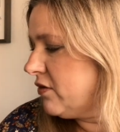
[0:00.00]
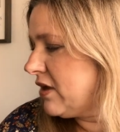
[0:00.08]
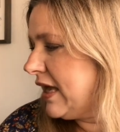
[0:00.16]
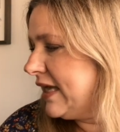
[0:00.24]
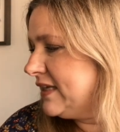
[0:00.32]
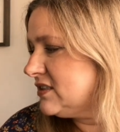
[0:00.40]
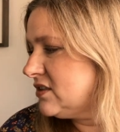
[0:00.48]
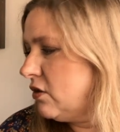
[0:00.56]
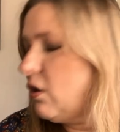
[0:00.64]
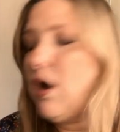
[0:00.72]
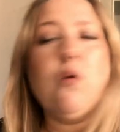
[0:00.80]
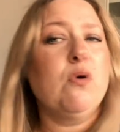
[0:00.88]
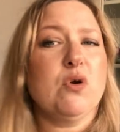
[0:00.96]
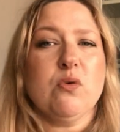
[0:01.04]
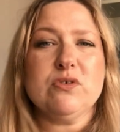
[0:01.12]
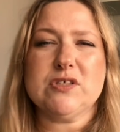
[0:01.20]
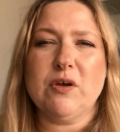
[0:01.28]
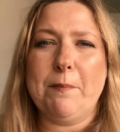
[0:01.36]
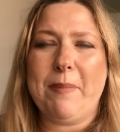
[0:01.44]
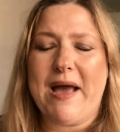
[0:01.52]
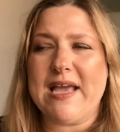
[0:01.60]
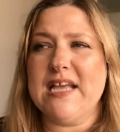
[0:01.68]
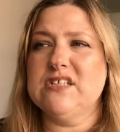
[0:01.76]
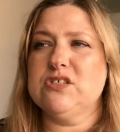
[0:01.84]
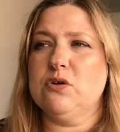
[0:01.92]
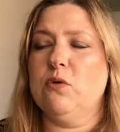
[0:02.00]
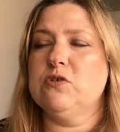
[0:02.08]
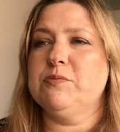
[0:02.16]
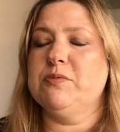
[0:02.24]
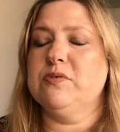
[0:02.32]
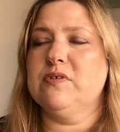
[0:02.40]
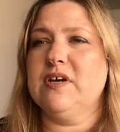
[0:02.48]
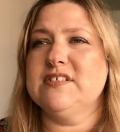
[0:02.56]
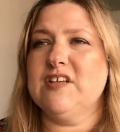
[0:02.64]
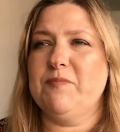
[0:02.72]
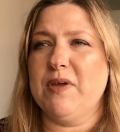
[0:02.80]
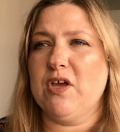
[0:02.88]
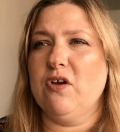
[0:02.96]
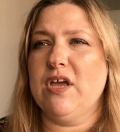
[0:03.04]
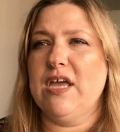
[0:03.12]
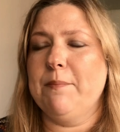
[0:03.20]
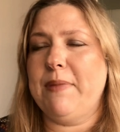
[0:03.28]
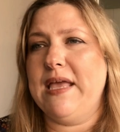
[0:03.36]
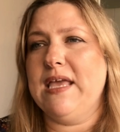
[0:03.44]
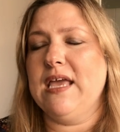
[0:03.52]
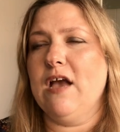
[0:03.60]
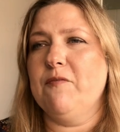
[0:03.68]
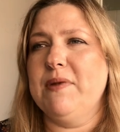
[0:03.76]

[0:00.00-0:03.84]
okay, so, oh, and also I'm back into Audible because I've been cooking and baking,